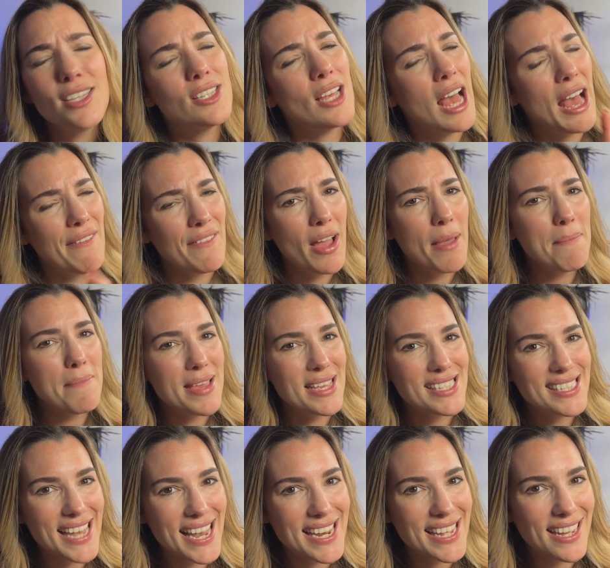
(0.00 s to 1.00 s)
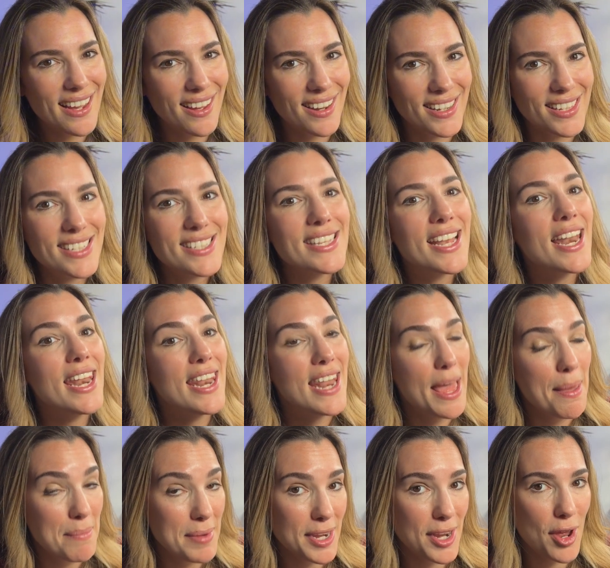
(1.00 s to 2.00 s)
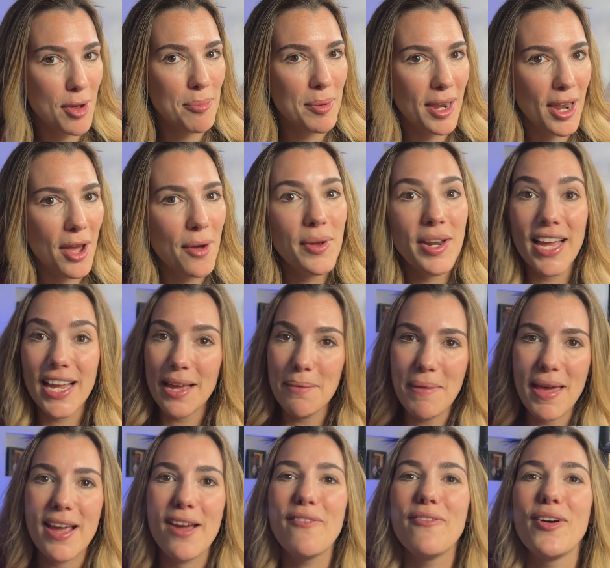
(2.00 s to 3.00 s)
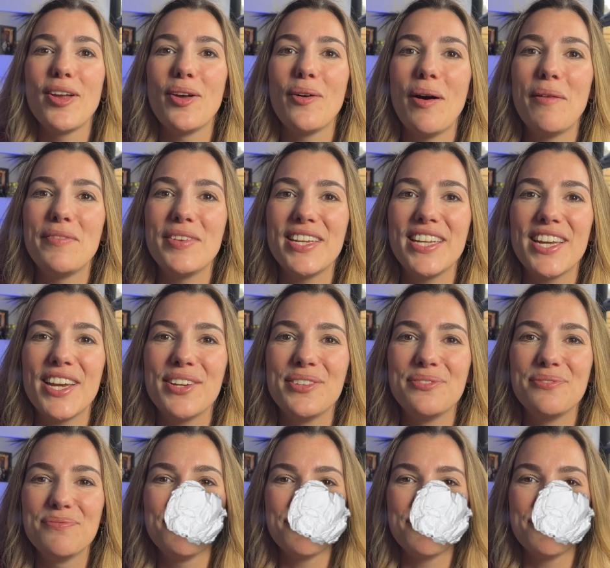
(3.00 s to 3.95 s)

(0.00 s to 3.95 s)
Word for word: So have I missed any colours? Let me know below and I can make a follow-up video.